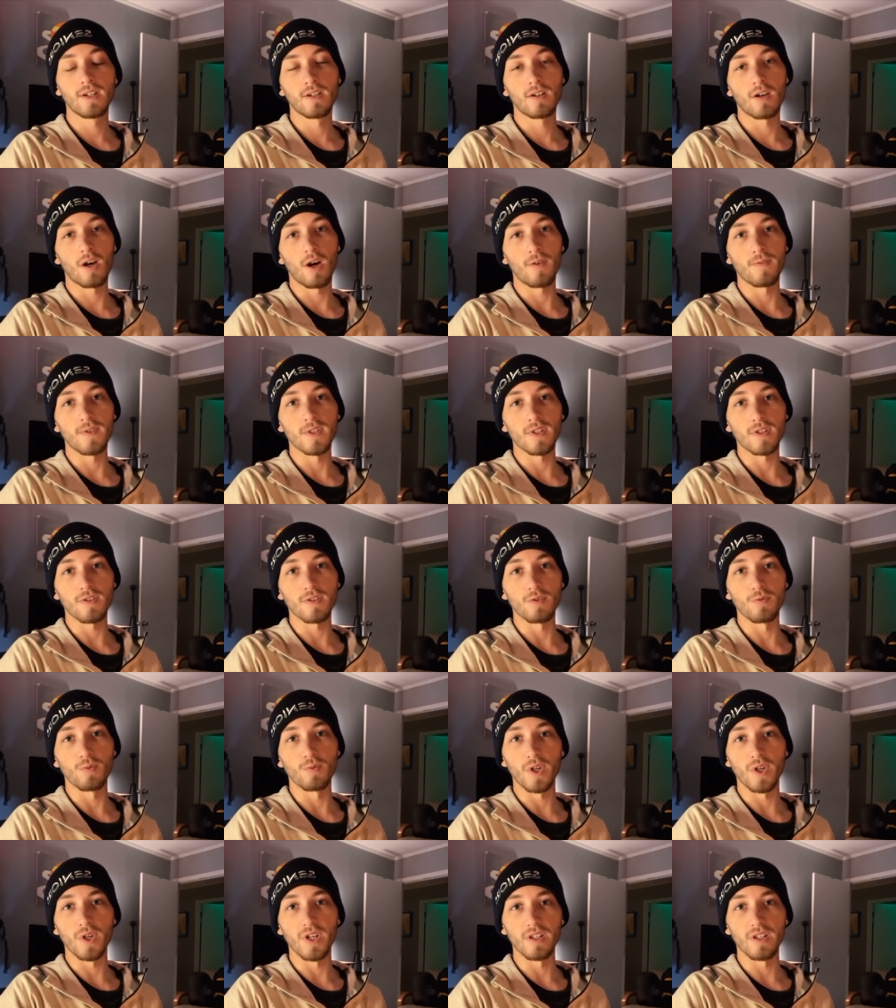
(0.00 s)
Obviously
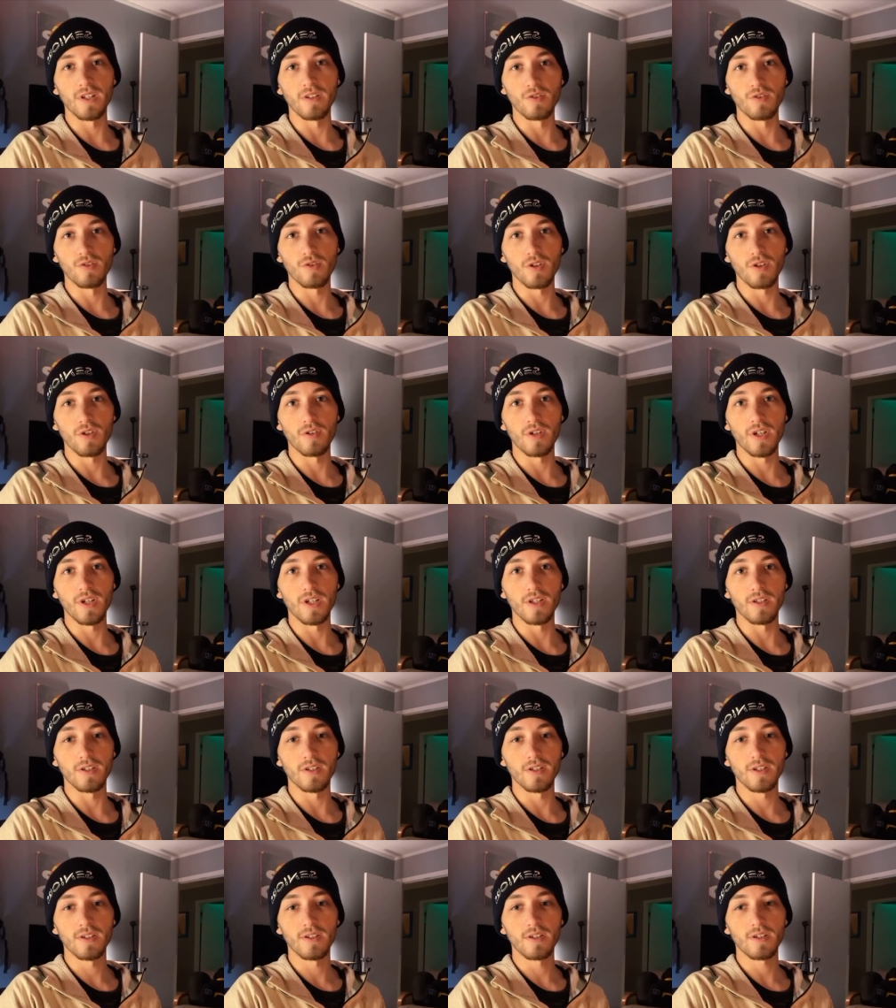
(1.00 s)
we're hitting the trailhead
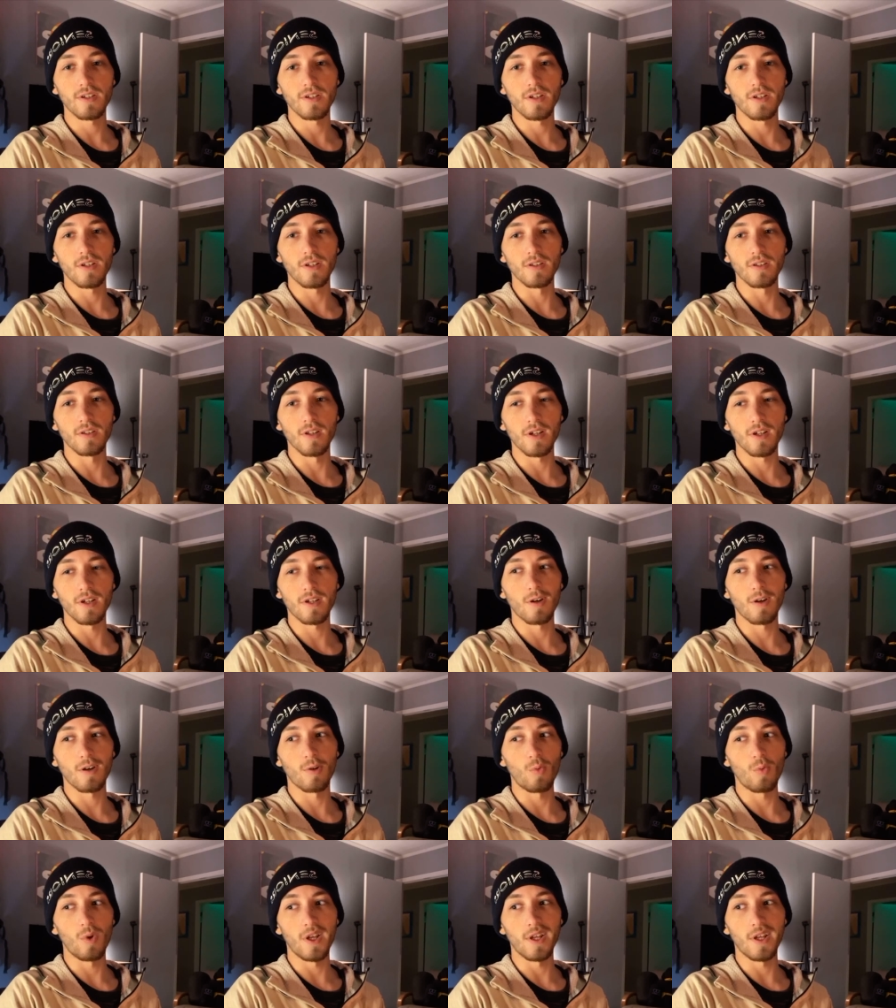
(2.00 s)
in like a
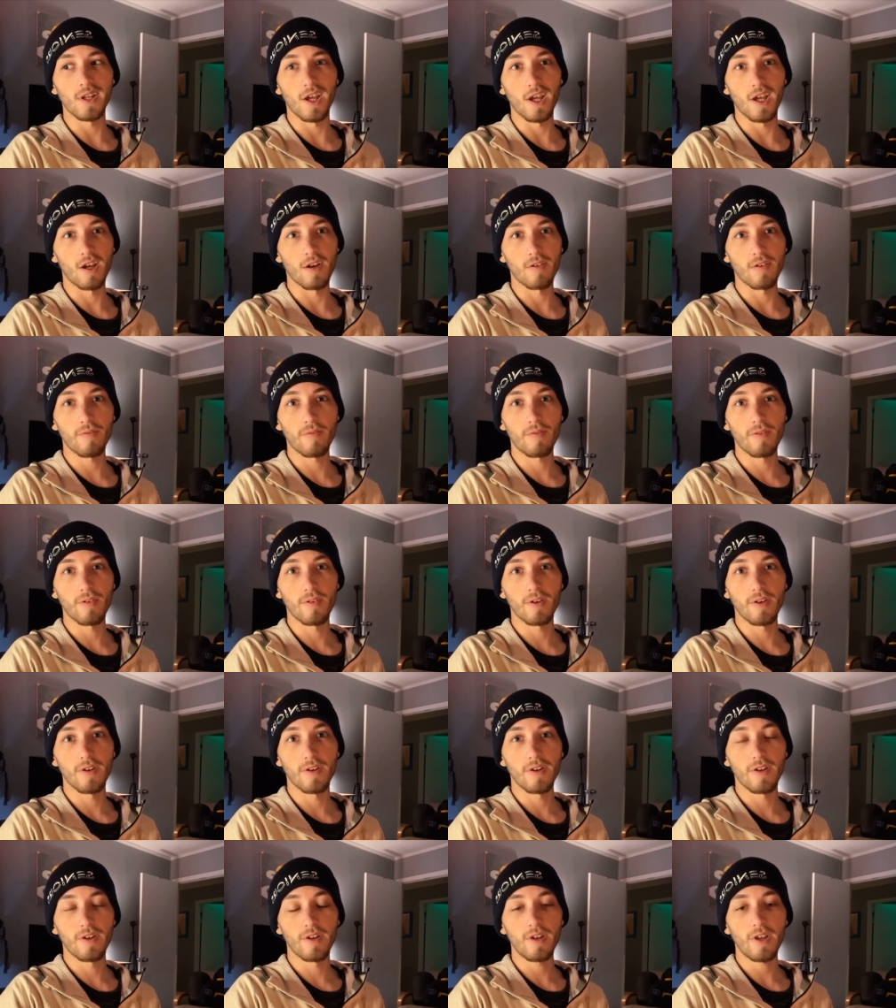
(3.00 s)
week and a half,
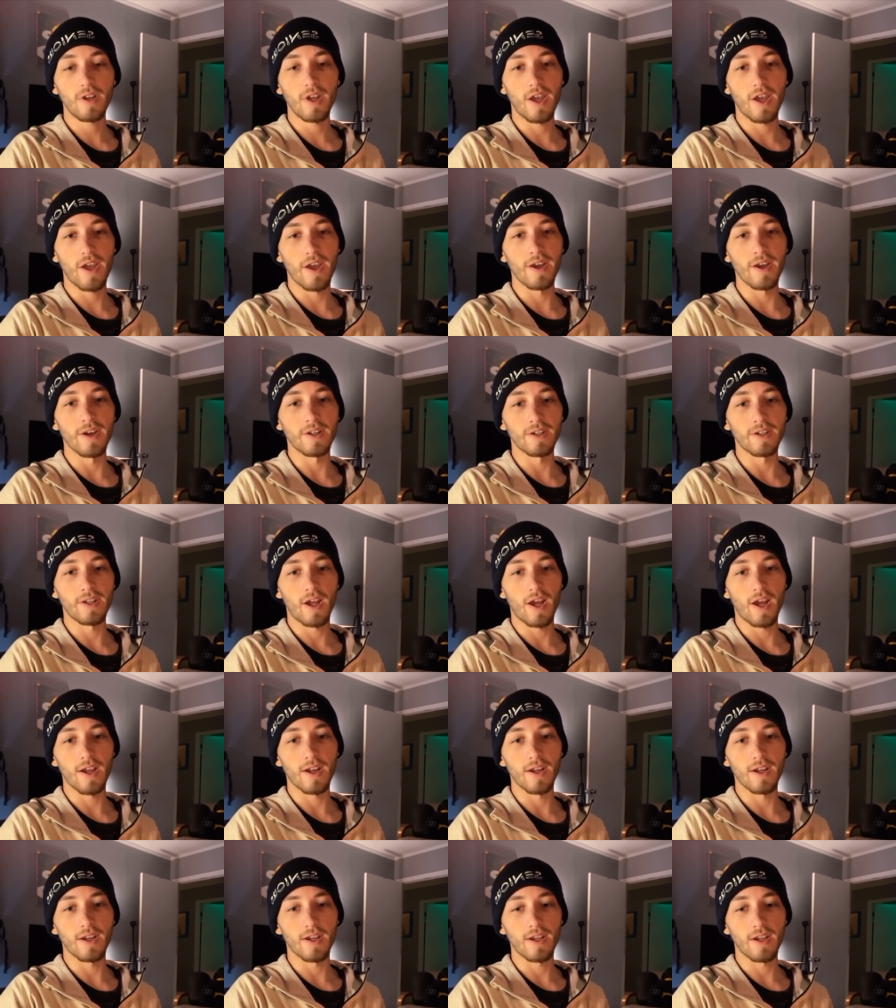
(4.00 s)
and I
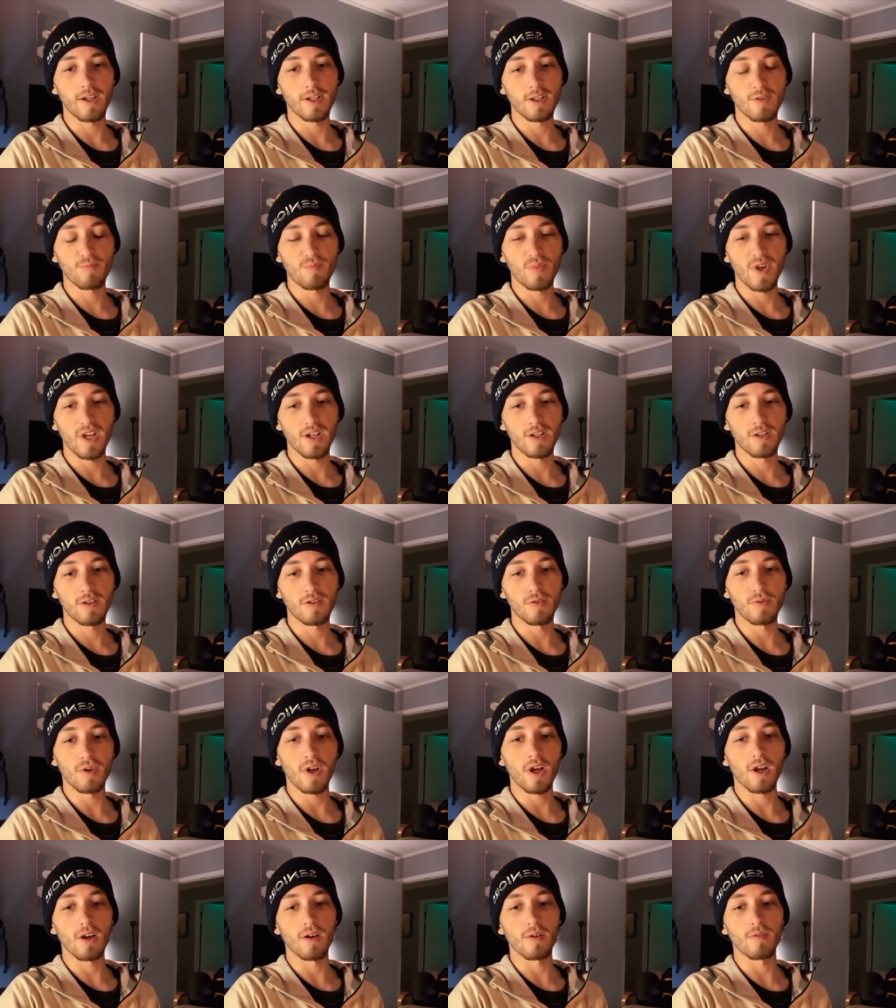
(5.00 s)
expect to
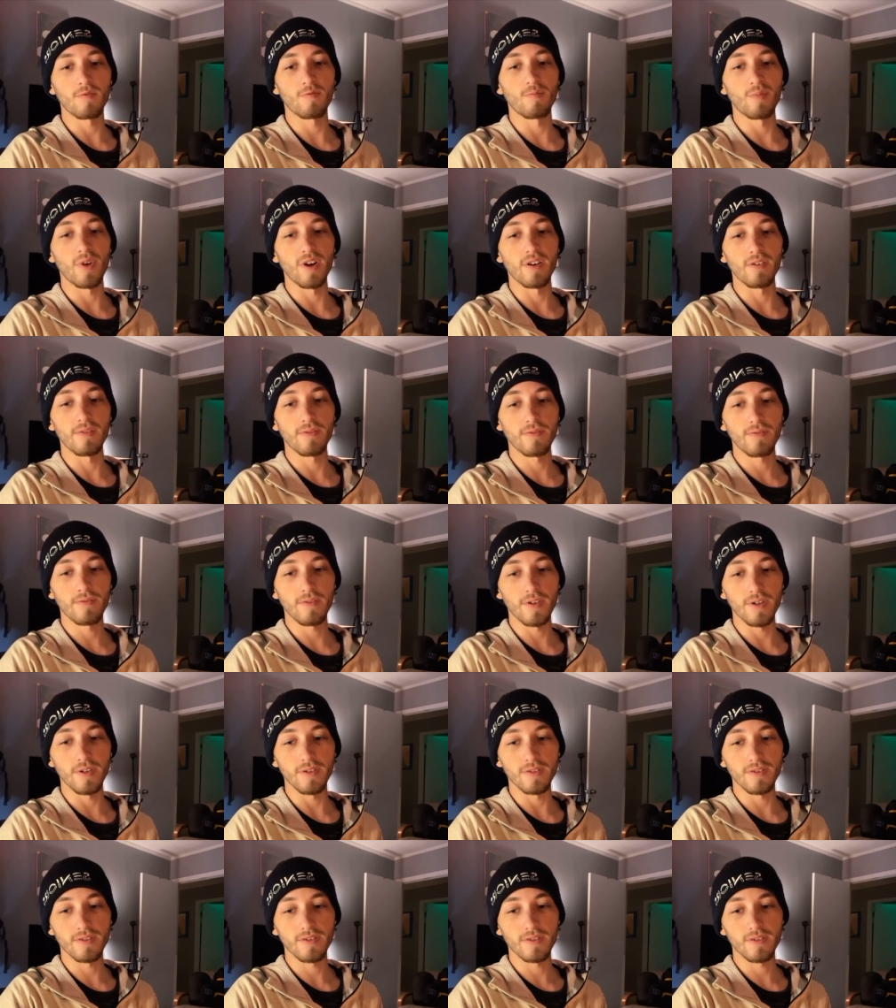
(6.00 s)
have my
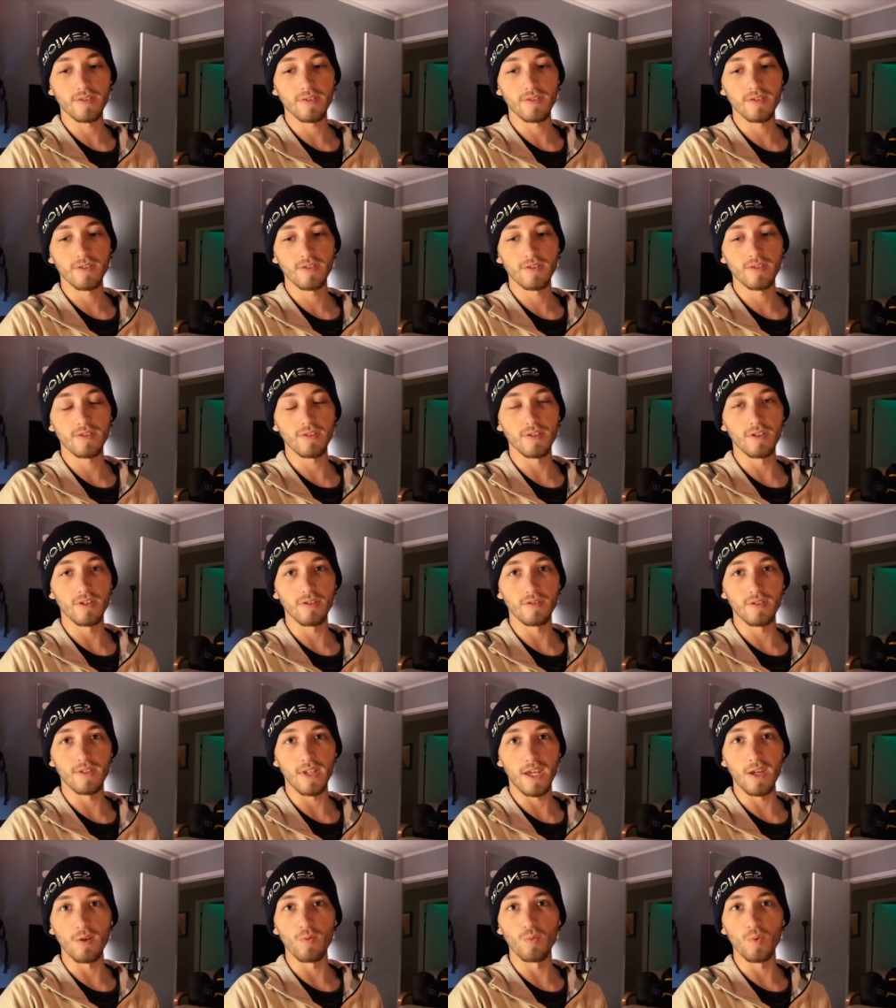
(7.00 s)
first, you know,
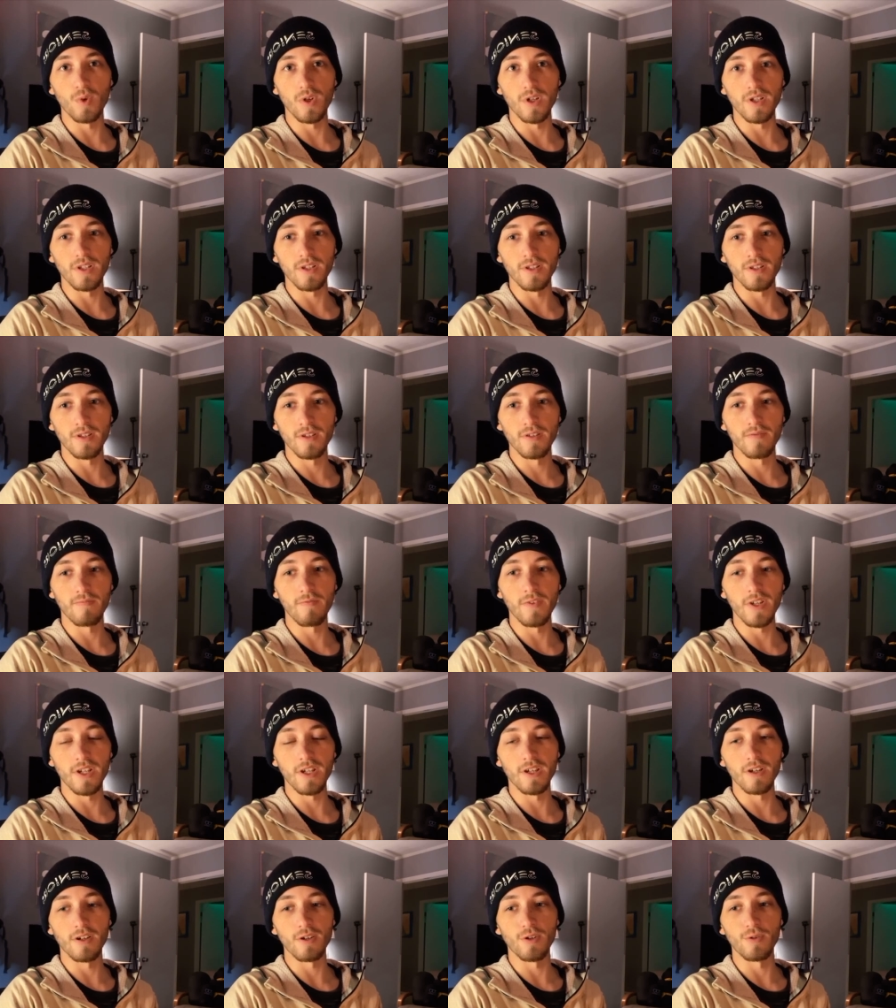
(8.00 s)
day one
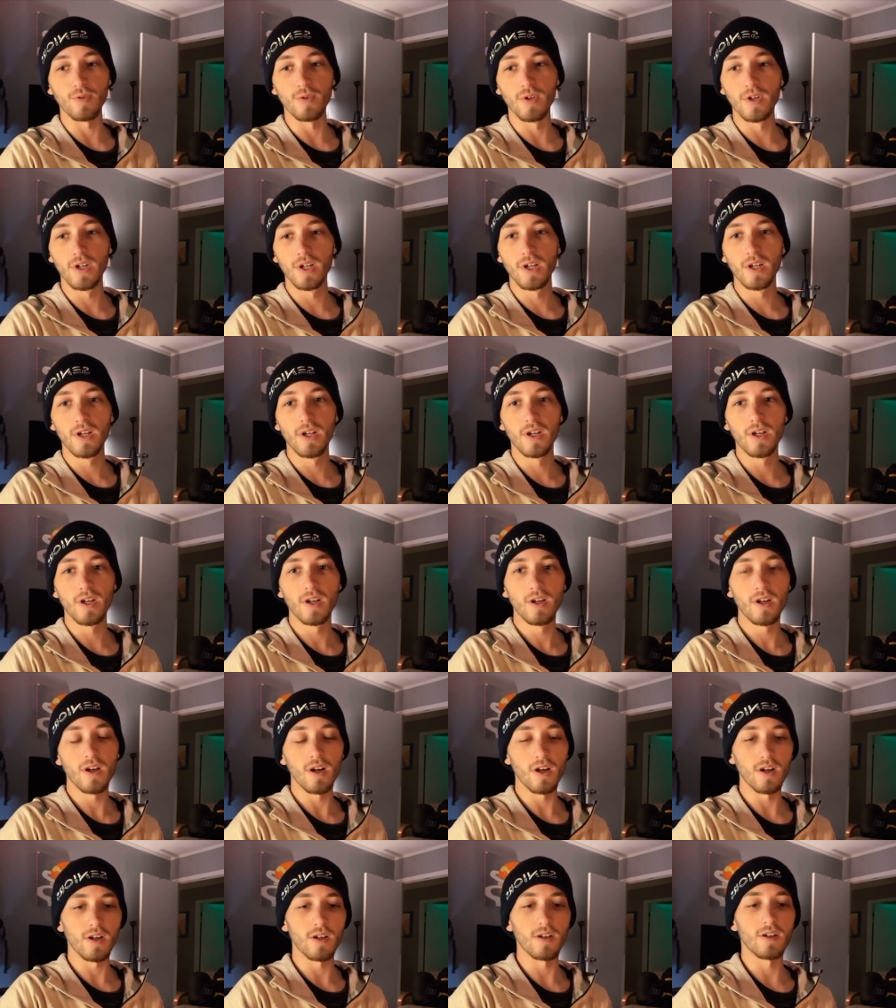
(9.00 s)
video
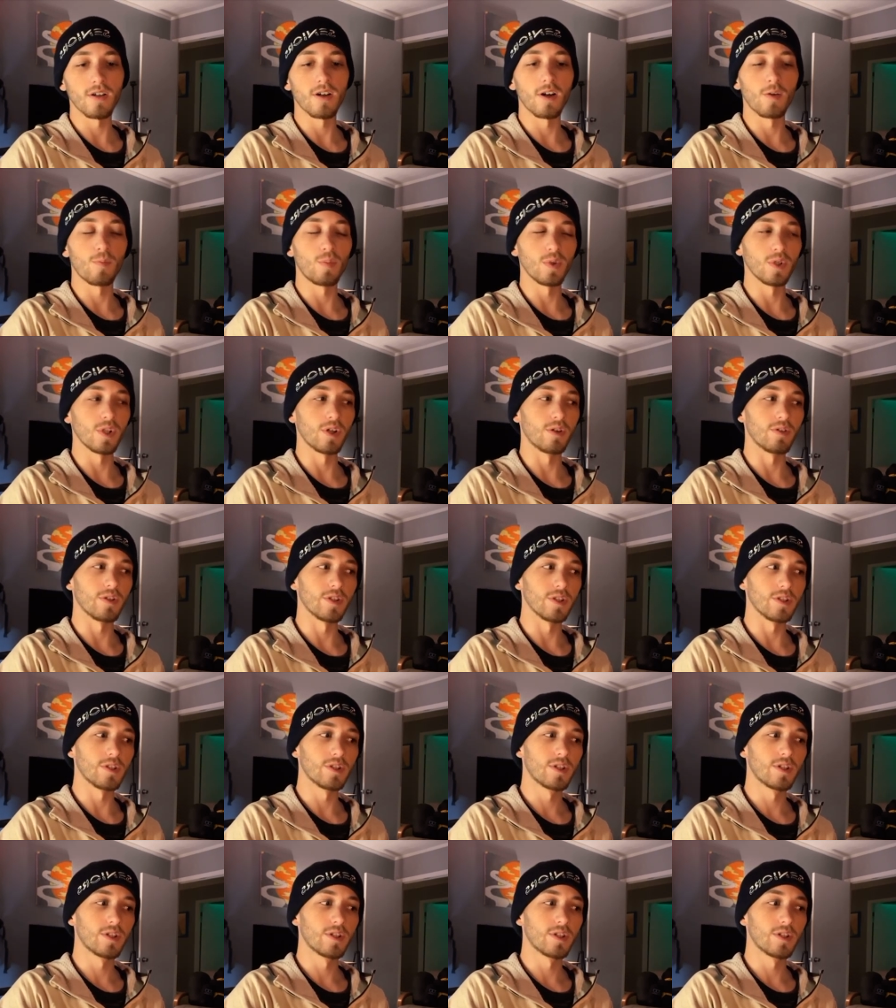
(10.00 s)
uh, uploaded